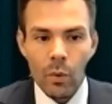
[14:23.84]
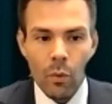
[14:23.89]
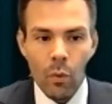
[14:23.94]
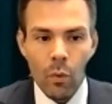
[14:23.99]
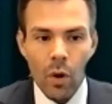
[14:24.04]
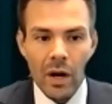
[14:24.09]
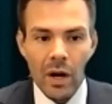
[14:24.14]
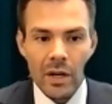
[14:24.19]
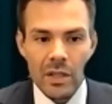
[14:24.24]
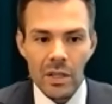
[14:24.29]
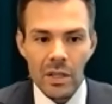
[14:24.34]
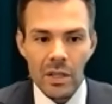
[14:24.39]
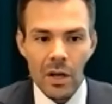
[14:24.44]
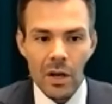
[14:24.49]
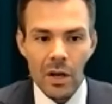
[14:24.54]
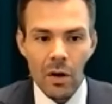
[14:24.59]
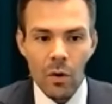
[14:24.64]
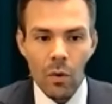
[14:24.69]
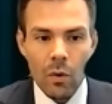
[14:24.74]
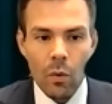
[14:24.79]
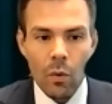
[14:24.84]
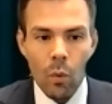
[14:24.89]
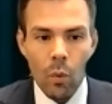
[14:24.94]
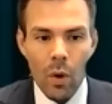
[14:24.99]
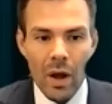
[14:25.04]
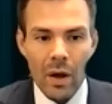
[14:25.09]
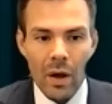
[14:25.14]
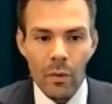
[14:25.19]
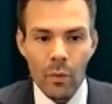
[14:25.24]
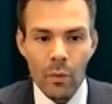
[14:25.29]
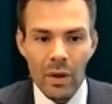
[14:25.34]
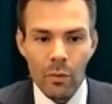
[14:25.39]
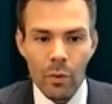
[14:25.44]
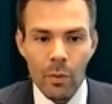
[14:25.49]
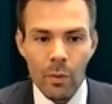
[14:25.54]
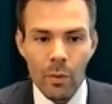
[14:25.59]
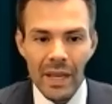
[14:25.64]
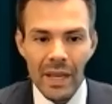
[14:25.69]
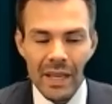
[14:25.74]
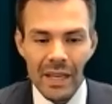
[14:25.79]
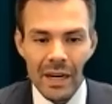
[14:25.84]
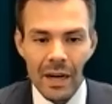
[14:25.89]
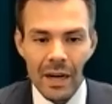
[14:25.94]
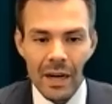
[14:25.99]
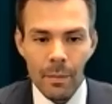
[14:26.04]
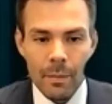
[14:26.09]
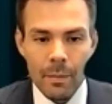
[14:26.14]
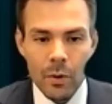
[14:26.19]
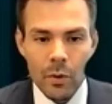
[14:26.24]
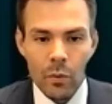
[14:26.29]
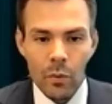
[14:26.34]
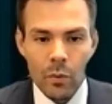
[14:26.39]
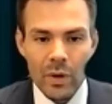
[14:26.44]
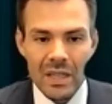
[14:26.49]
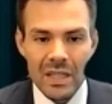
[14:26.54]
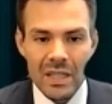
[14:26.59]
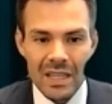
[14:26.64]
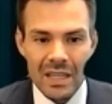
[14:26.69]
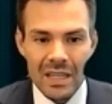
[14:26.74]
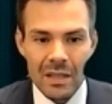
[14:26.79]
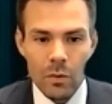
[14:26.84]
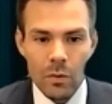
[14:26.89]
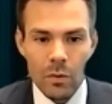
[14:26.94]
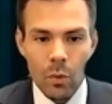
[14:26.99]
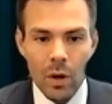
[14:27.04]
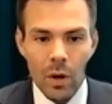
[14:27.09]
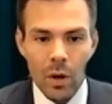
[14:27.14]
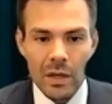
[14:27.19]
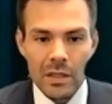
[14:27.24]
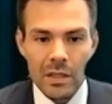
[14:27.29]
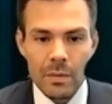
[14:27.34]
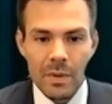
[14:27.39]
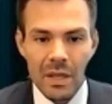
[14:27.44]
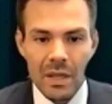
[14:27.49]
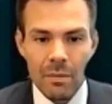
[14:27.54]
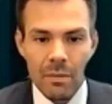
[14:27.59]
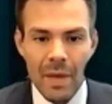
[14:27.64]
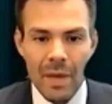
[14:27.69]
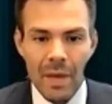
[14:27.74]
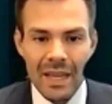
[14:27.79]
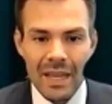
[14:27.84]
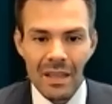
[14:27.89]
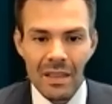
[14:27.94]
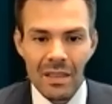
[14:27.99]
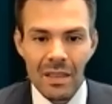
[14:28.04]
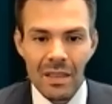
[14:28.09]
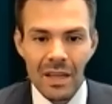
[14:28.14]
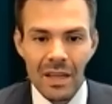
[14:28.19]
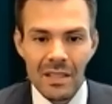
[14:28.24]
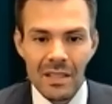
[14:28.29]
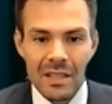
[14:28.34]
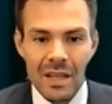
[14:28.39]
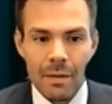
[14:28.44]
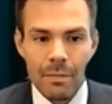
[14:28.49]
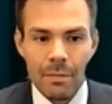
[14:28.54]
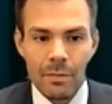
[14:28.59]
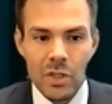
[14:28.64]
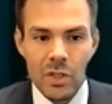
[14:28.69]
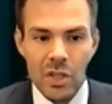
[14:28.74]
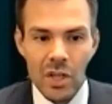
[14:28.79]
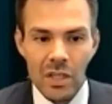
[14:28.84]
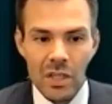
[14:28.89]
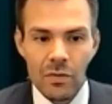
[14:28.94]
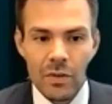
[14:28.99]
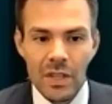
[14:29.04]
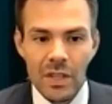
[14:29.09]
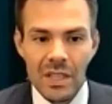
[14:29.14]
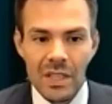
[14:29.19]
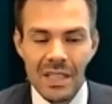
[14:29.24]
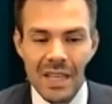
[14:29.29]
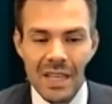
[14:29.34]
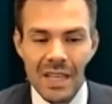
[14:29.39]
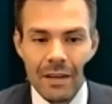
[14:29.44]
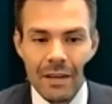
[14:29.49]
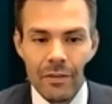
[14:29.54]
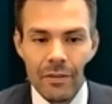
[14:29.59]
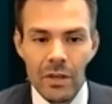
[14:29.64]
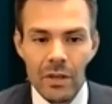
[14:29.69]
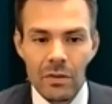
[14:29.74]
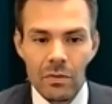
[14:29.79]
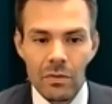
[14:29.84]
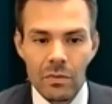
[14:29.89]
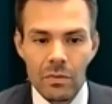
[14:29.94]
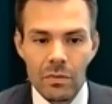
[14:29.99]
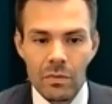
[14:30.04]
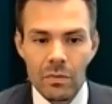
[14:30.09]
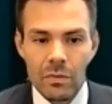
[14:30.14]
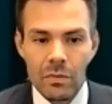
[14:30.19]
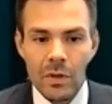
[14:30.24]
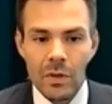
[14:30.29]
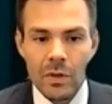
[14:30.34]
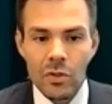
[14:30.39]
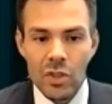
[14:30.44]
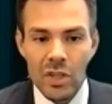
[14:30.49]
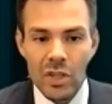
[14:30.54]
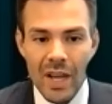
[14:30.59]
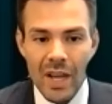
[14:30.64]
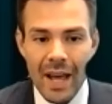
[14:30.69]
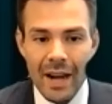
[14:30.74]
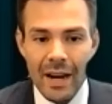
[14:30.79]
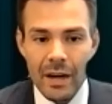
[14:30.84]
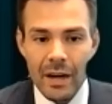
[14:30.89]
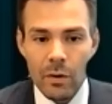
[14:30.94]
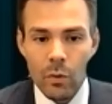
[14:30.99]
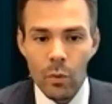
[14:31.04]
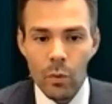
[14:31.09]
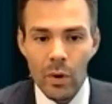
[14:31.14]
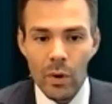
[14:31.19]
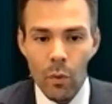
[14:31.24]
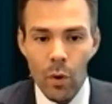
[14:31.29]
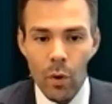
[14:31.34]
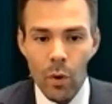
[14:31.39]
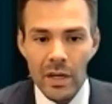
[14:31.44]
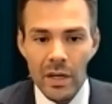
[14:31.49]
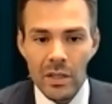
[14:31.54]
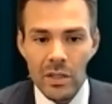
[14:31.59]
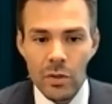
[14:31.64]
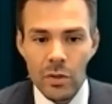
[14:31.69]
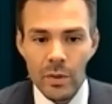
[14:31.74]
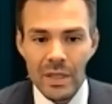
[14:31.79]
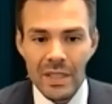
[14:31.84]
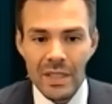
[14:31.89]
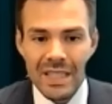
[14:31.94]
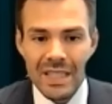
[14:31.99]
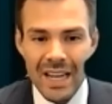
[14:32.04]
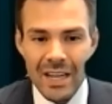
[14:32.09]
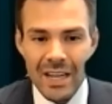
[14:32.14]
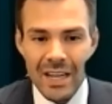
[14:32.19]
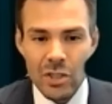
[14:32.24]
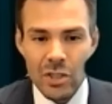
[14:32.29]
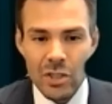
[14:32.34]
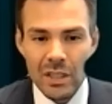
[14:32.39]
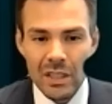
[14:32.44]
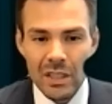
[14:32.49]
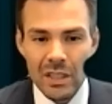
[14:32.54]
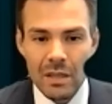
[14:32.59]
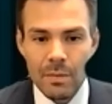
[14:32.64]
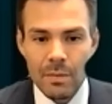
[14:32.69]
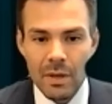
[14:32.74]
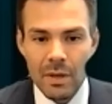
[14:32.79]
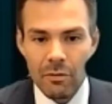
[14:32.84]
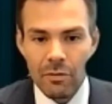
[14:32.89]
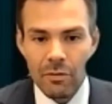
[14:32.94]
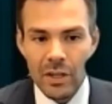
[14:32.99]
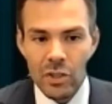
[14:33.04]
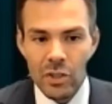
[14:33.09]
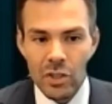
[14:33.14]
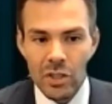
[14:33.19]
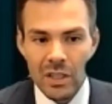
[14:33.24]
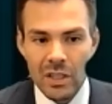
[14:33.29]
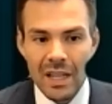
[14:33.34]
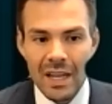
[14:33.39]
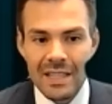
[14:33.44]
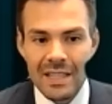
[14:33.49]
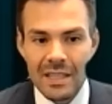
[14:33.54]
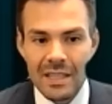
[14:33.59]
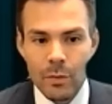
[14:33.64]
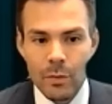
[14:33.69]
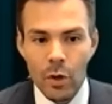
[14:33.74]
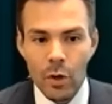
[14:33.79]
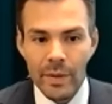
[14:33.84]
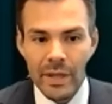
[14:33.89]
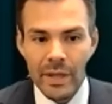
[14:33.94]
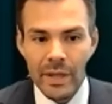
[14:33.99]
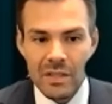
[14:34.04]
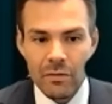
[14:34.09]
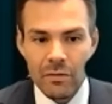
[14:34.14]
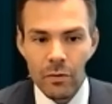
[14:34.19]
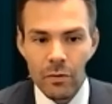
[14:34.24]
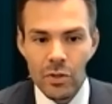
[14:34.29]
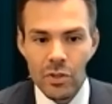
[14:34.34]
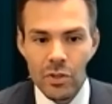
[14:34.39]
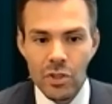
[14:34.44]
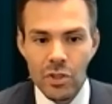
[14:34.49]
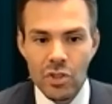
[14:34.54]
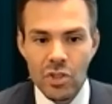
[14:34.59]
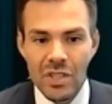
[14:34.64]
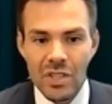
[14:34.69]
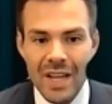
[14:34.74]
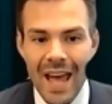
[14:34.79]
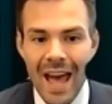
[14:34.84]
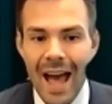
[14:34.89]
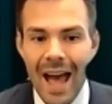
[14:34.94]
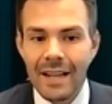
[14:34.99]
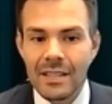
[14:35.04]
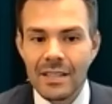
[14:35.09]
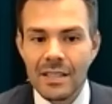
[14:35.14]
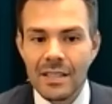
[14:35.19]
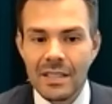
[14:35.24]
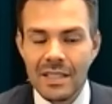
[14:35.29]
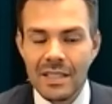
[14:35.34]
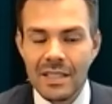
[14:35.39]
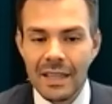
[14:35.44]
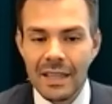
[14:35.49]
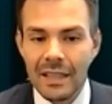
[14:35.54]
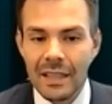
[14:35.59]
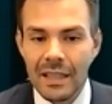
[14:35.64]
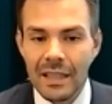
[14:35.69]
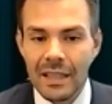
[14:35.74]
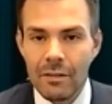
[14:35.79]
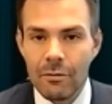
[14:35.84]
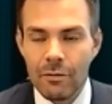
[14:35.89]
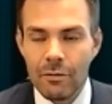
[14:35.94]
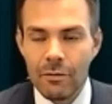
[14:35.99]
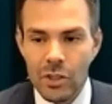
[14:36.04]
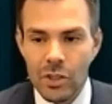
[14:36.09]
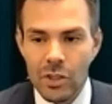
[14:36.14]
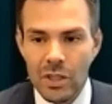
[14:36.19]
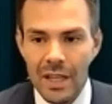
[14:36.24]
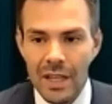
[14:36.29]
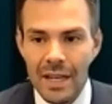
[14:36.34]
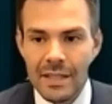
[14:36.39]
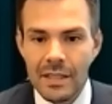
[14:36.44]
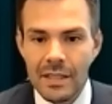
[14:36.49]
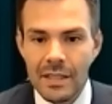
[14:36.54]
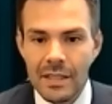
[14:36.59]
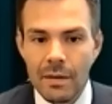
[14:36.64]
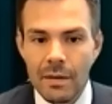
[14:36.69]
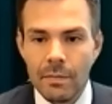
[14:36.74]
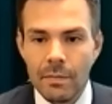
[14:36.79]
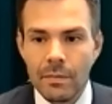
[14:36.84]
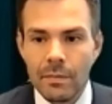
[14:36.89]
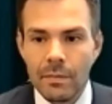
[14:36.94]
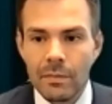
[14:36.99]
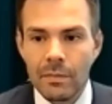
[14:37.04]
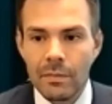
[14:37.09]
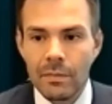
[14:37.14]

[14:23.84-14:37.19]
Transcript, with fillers: We wanted to know what we were making up. We didn't want to be making things up just for the sake of it." She added, "We wanted to intentionally be fictionalizing moments versus just accidentally fictionalizing them."